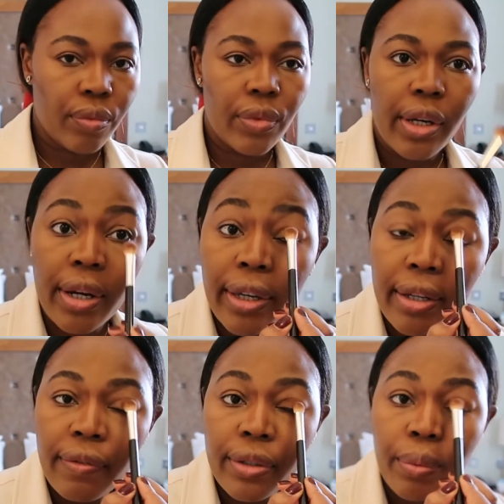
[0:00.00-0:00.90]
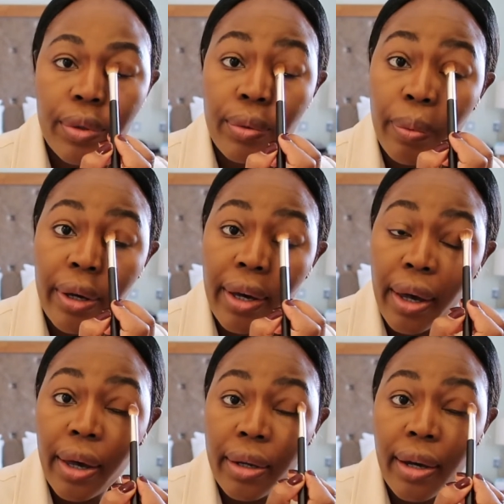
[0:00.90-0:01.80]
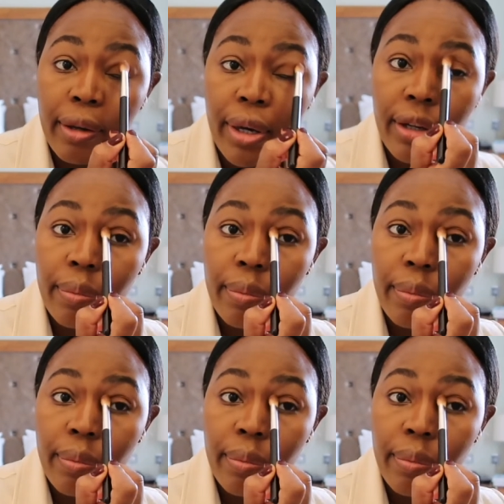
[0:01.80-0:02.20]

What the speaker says: And again, if I don't want to wear any eye makeup,